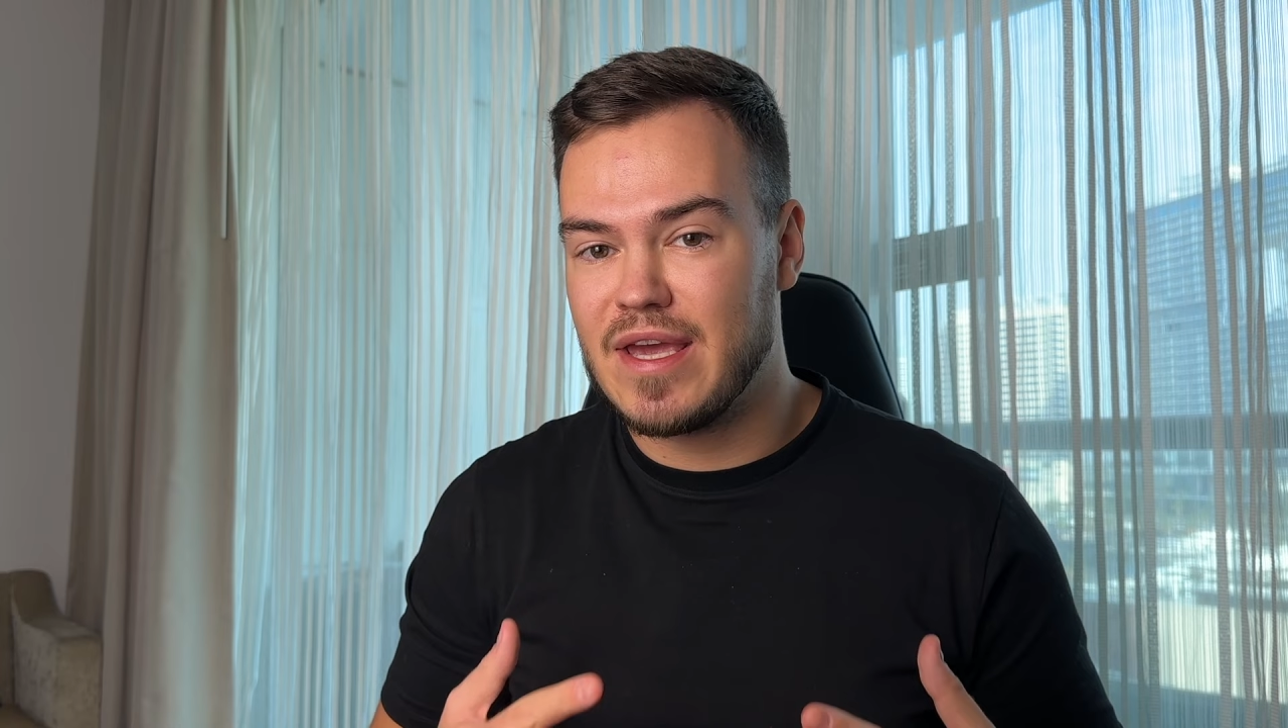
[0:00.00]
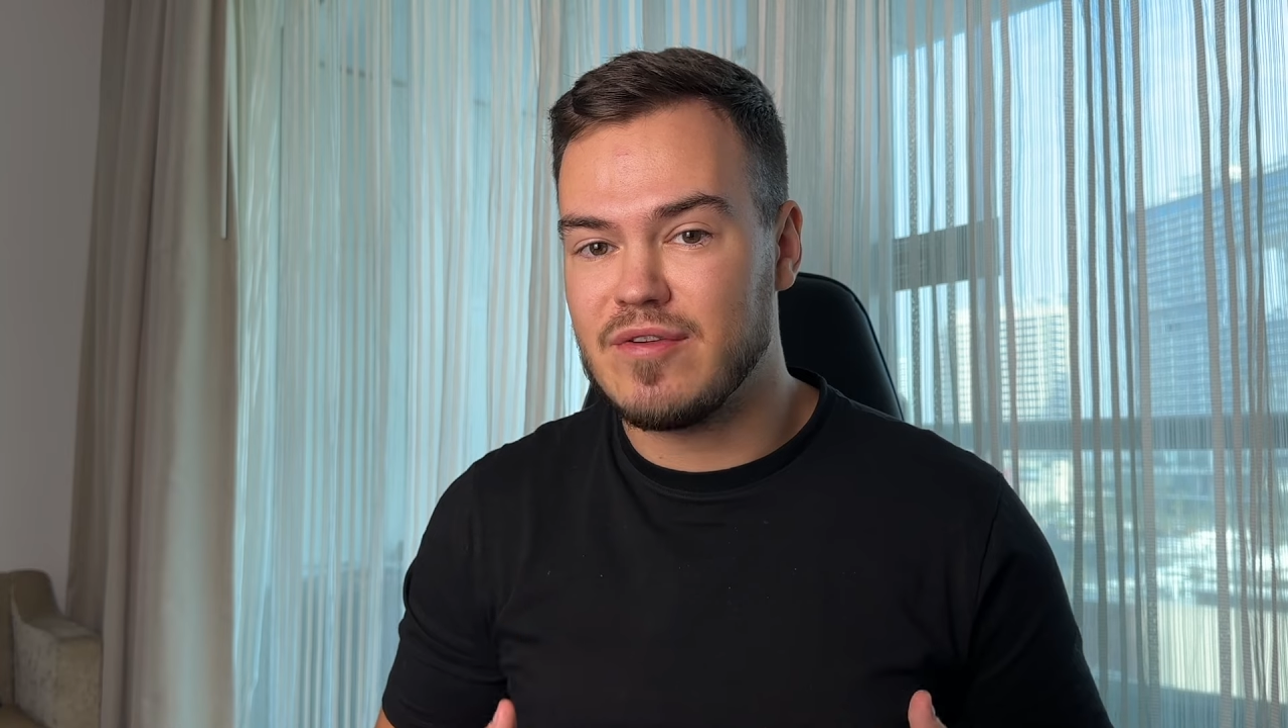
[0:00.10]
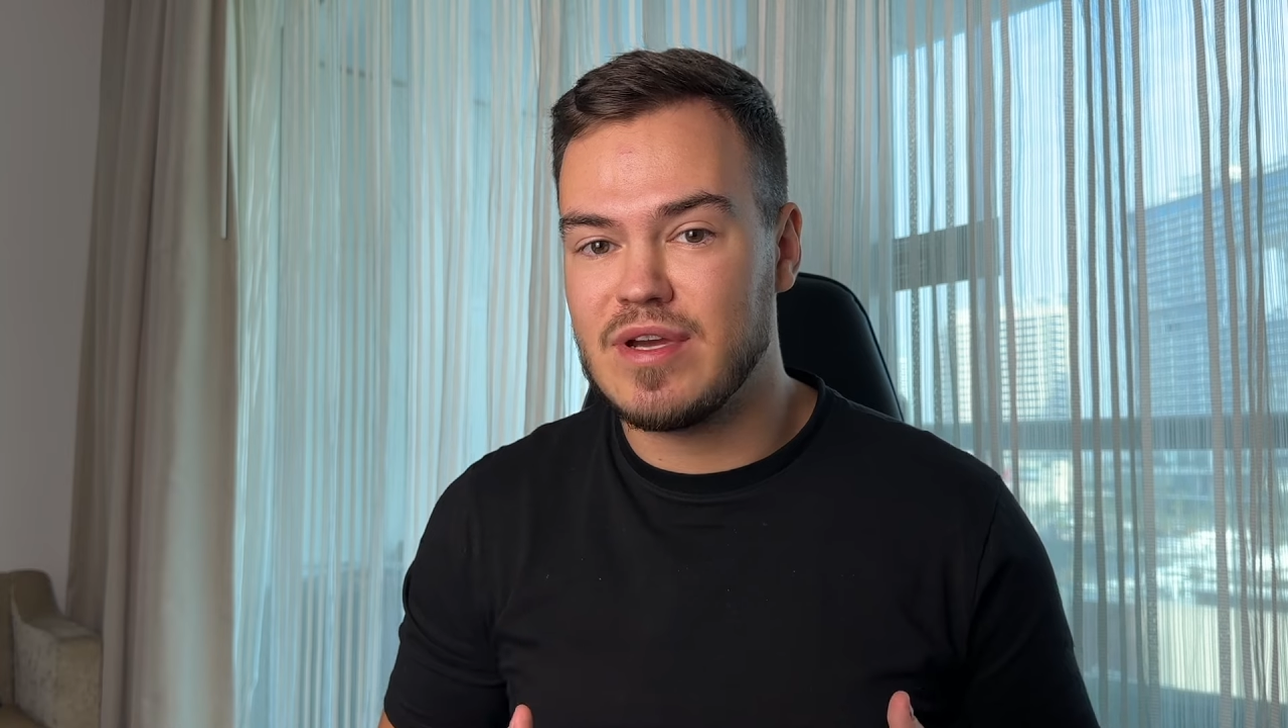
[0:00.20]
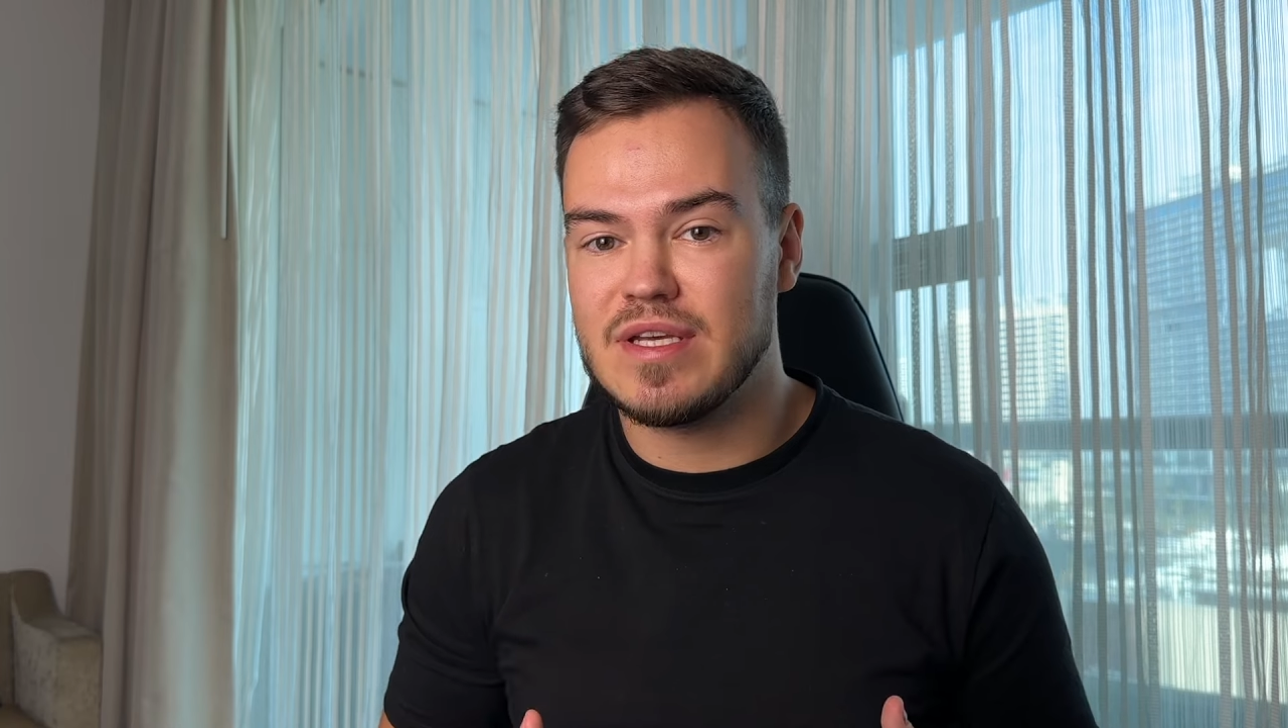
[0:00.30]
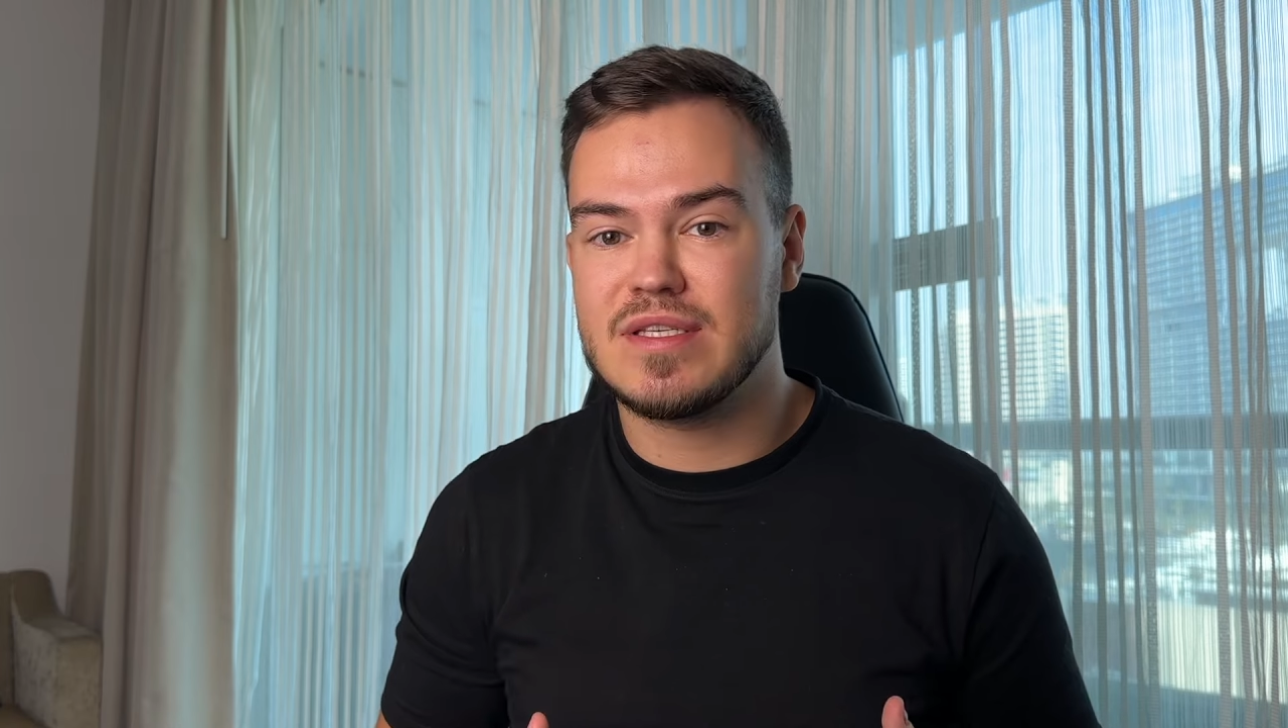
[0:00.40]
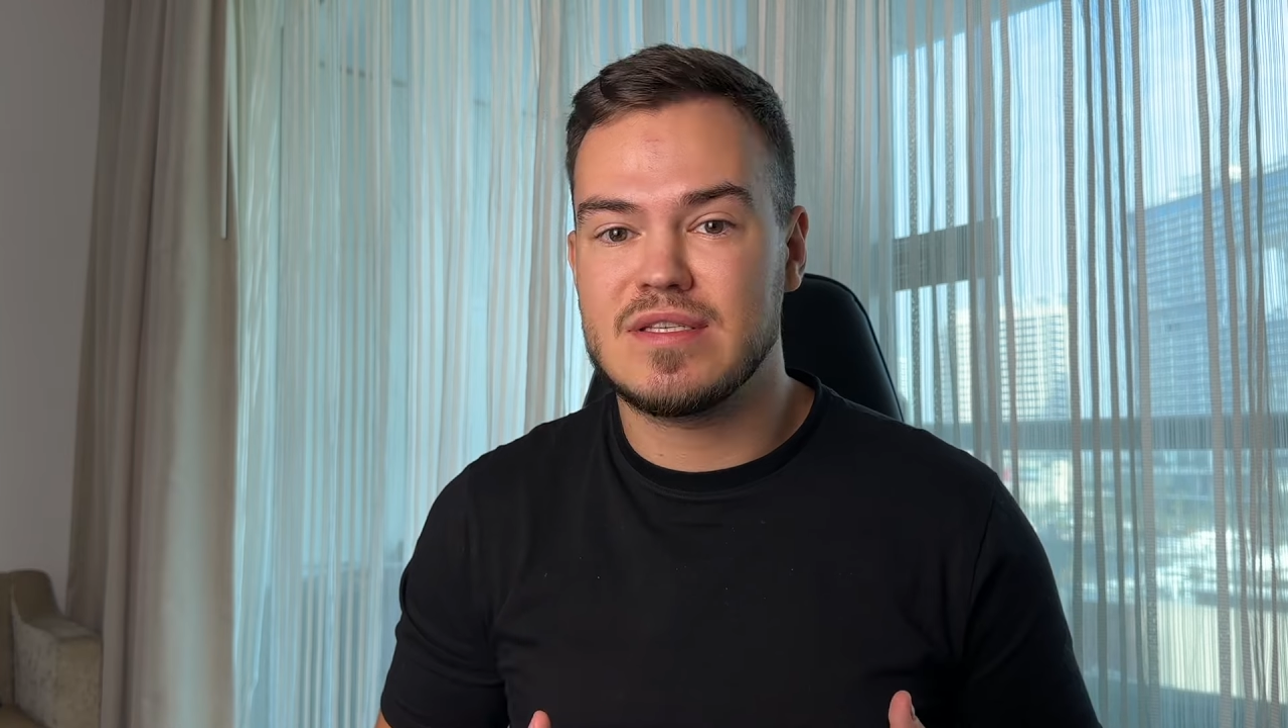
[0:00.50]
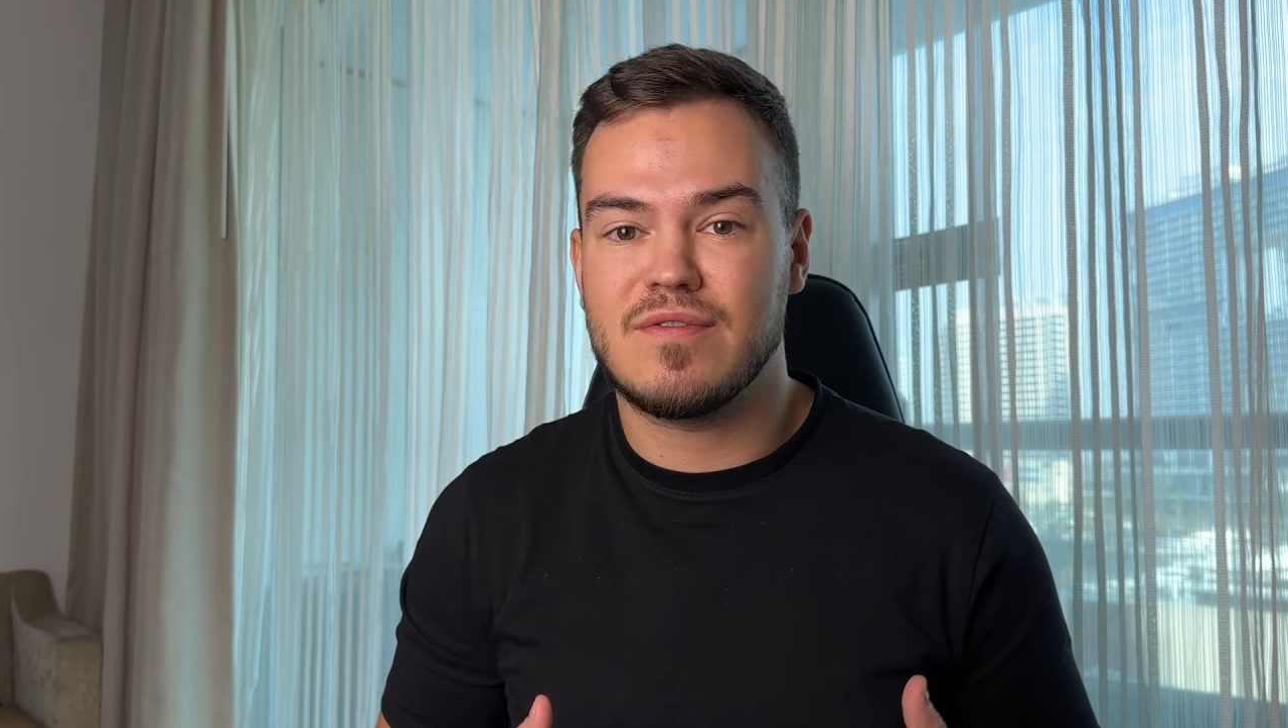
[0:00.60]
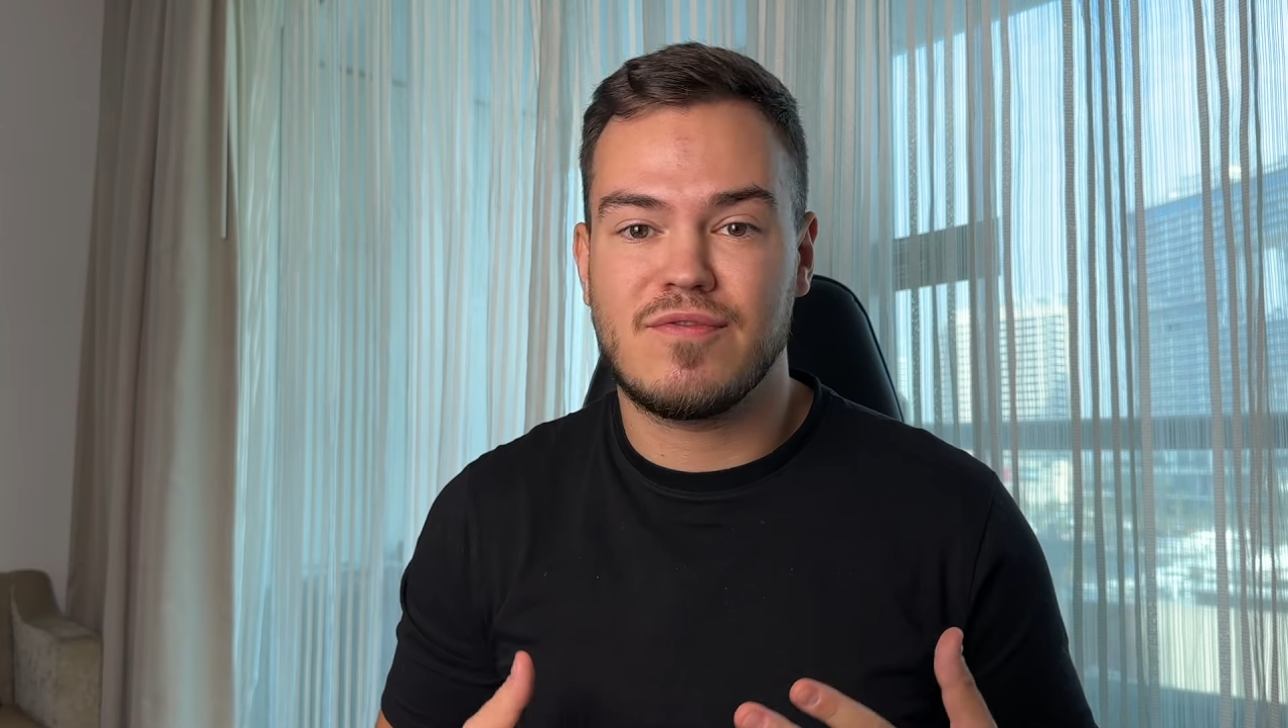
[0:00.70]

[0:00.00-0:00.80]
areas